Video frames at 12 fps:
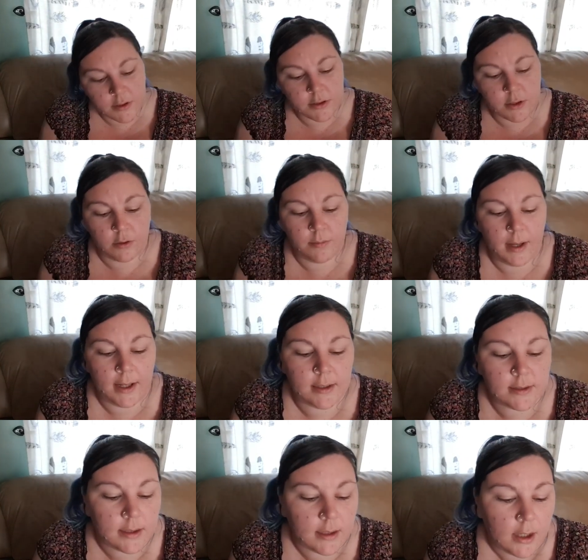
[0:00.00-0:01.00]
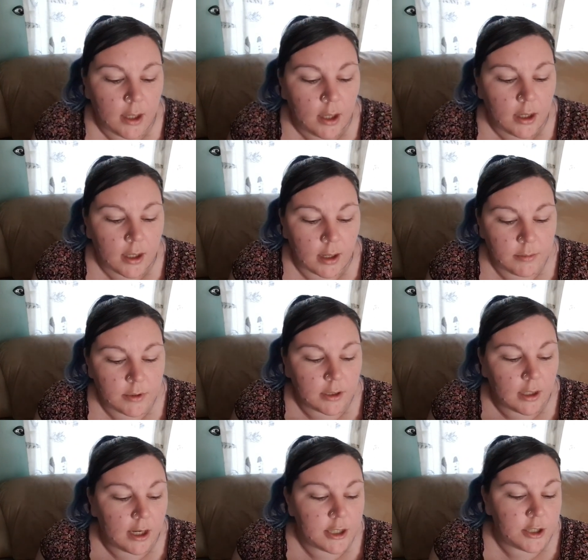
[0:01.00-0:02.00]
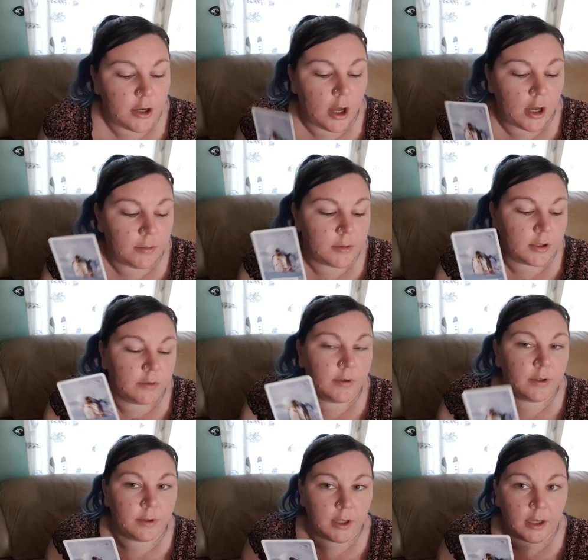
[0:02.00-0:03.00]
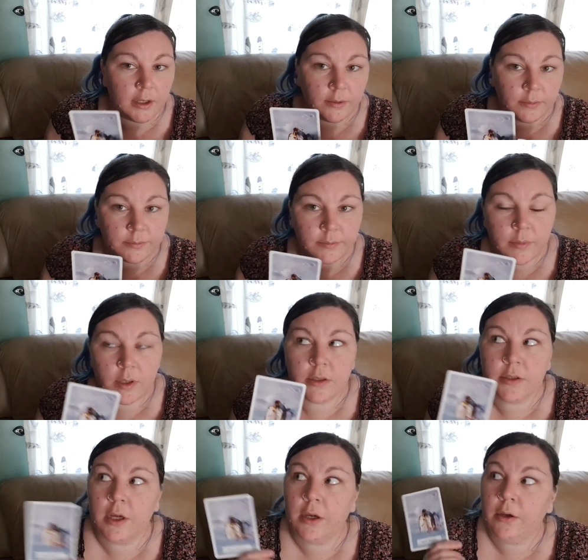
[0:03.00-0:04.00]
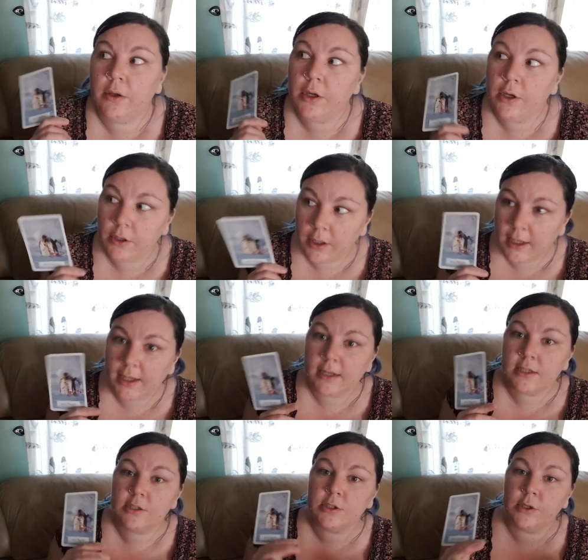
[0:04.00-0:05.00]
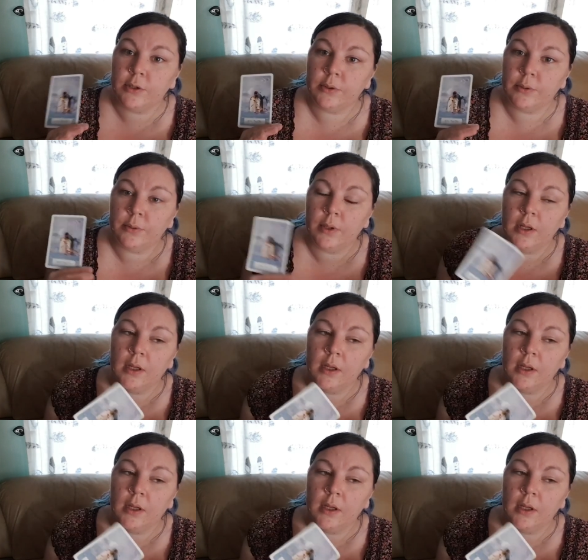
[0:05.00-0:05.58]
a soulmate come to guide you home to the real you. So you need to